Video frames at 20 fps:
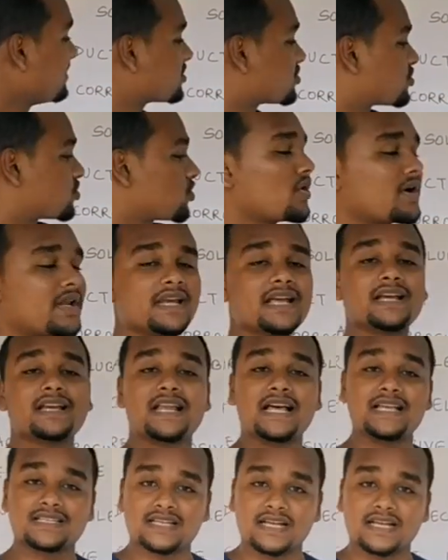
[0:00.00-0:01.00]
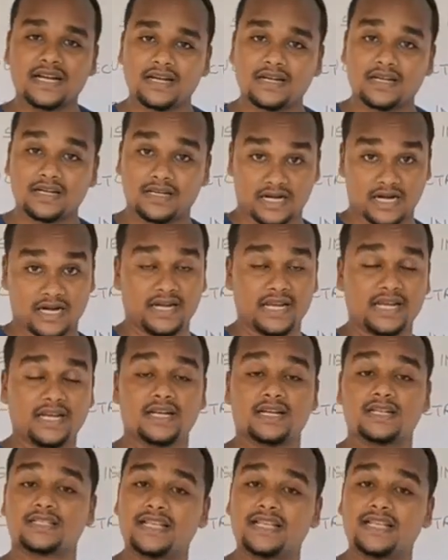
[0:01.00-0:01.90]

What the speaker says: be stored in a glass containers.